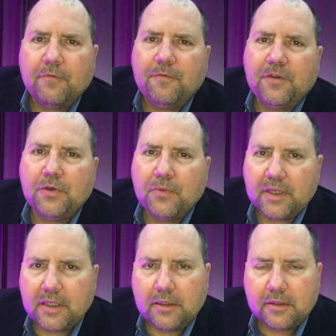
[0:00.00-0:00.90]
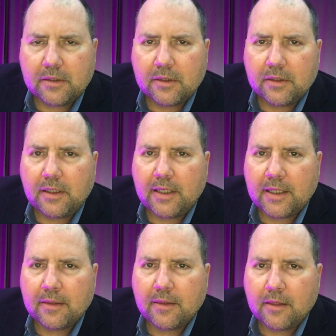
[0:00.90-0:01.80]
viewing,
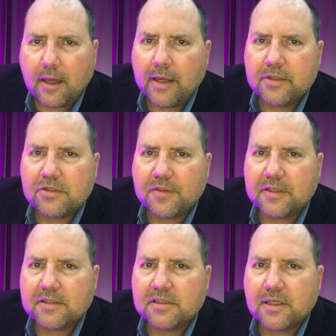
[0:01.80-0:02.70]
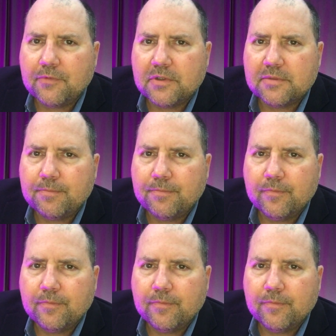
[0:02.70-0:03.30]
and I used to think this stuff was